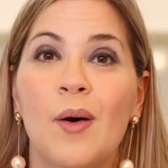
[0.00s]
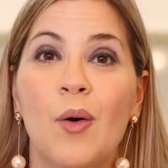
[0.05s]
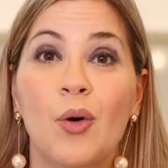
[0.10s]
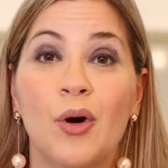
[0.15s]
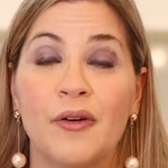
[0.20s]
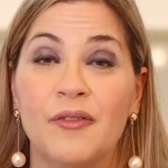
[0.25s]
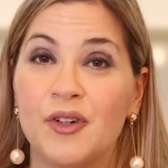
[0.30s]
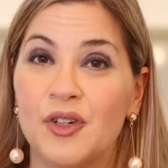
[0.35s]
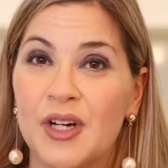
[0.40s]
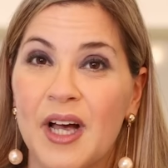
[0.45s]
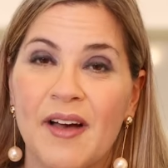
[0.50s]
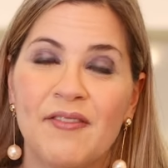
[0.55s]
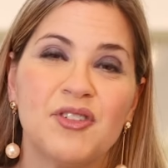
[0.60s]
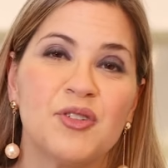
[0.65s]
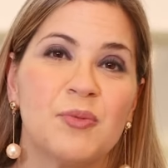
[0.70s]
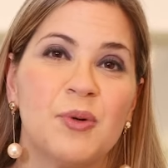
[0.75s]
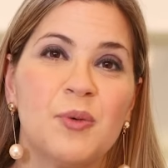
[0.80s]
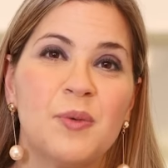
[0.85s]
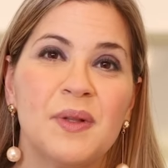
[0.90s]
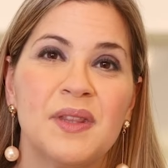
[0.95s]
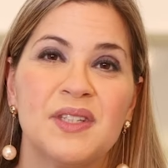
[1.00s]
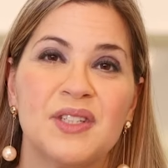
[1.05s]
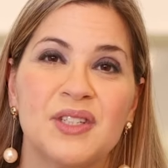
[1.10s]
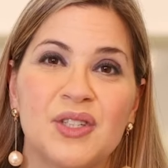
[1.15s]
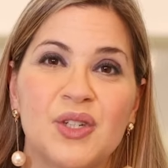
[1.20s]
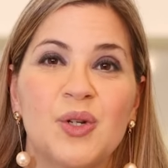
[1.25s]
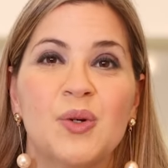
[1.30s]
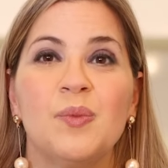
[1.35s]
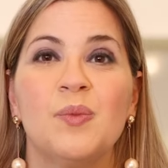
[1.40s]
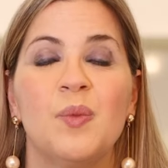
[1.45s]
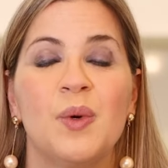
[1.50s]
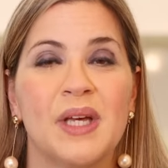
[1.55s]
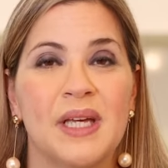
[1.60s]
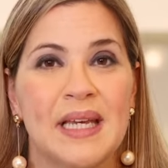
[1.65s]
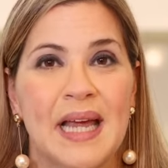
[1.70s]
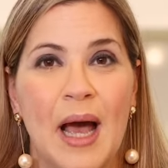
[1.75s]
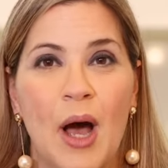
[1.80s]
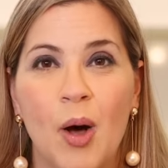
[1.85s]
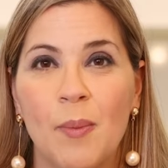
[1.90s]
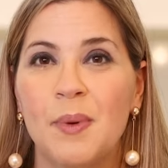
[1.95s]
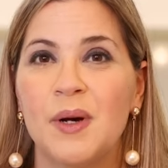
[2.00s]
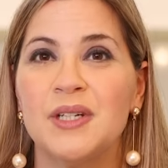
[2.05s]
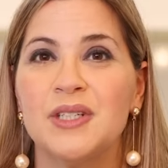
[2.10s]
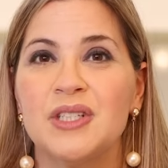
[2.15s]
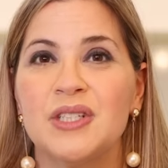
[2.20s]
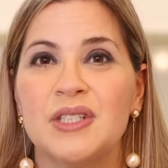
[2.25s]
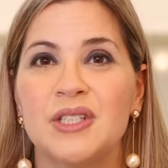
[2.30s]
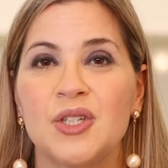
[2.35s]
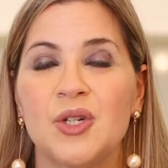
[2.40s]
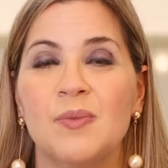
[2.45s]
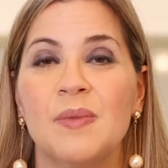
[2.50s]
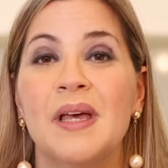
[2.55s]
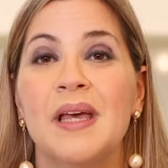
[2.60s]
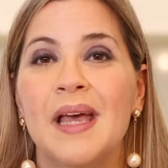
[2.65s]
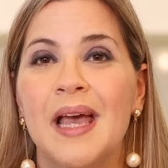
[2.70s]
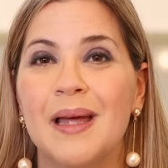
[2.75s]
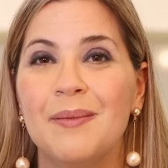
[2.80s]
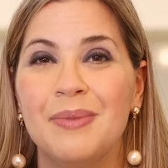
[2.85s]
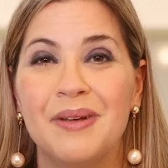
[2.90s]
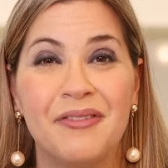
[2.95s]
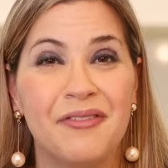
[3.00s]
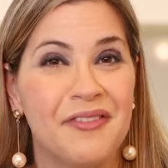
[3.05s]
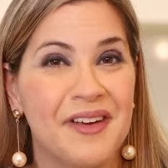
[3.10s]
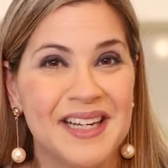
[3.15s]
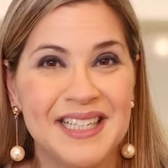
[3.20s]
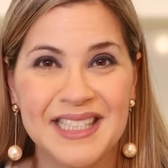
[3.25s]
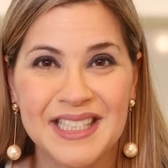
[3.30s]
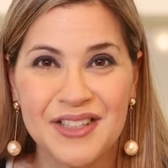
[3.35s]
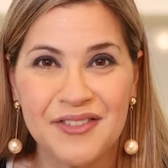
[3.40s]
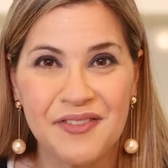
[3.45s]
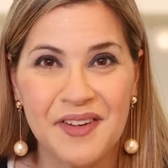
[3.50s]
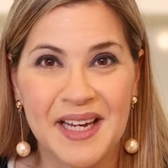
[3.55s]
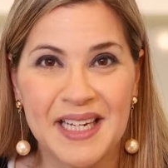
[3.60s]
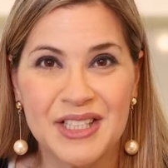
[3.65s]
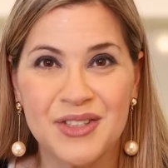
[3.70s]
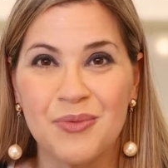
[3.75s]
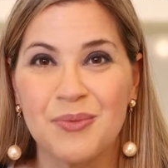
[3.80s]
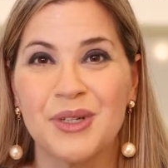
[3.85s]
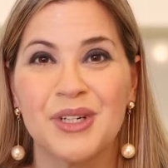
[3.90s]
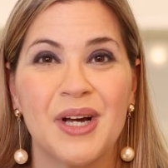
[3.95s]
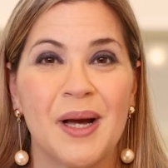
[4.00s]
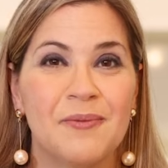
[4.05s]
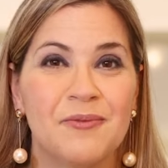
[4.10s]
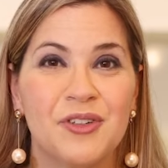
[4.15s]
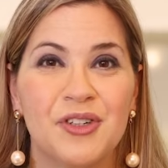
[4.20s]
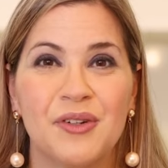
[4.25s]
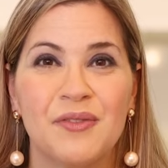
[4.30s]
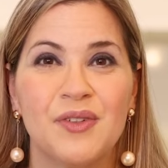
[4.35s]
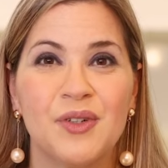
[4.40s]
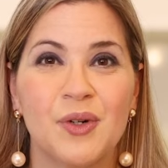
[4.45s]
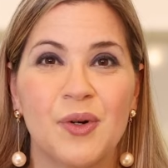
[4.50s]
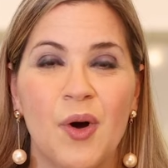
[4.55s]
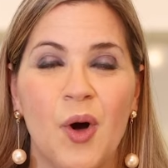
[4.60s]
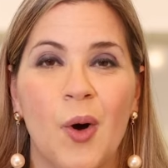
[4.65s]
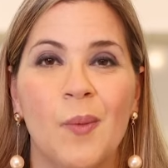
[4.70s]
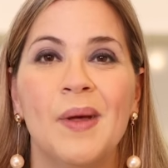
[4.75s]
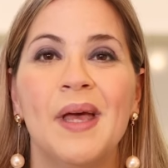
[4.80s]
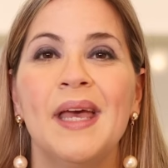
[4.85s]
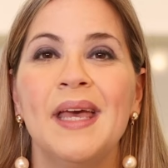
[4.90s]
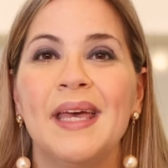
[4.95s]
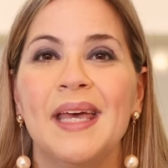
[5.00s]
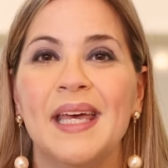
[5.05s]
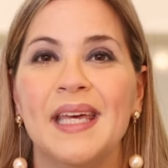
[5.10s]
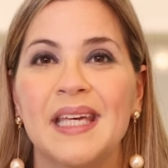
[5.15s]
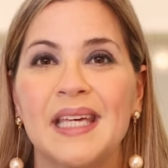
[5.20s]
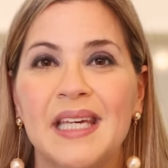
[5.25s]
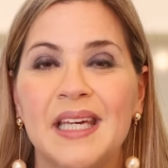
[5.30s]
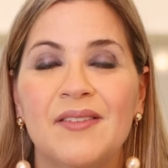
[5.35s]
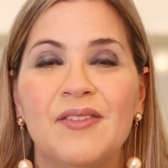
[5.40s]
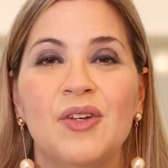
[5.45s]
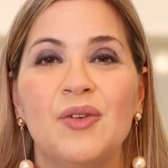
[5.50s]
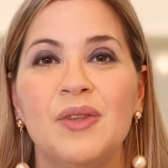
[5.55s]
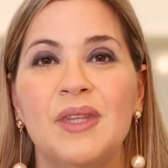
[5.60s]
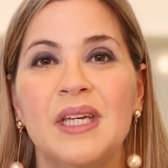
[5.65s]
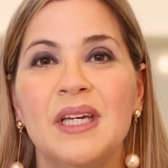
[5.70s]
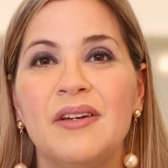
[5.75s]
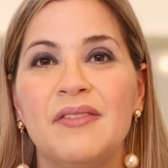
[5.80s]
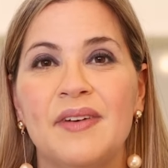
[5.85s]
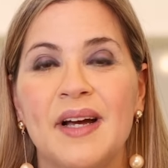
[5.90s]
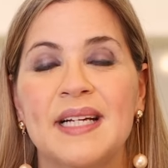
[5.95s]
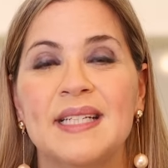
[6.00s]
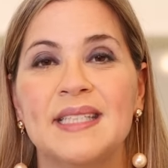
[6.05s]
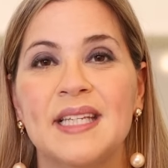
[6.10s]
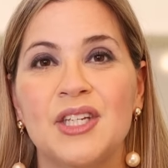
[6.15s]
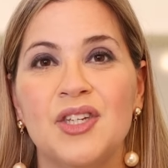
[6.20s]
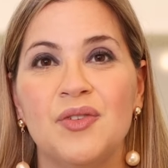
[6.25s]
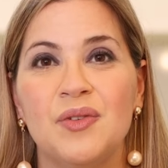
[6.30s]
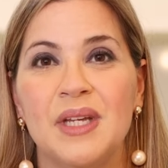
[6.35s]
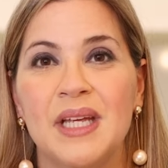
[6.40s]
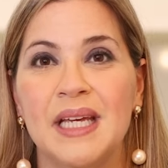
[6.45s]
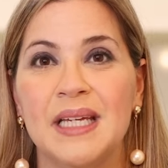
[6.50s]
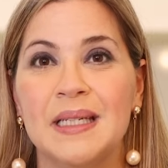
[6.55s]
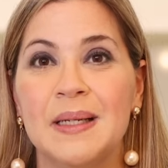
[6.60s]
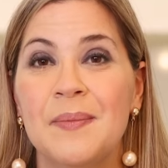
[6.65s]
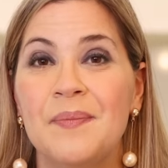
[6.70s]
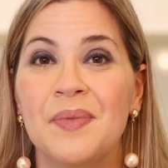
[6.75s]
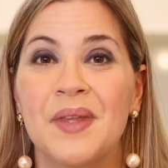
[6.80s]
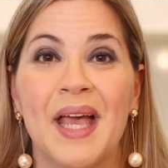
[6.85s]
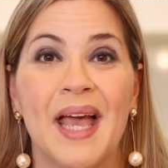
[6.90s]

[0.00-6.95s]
Or if you're comfortable with Zoom, we can hop onto Zoom and be face to face from the comfort of your home and give you the advice that you need.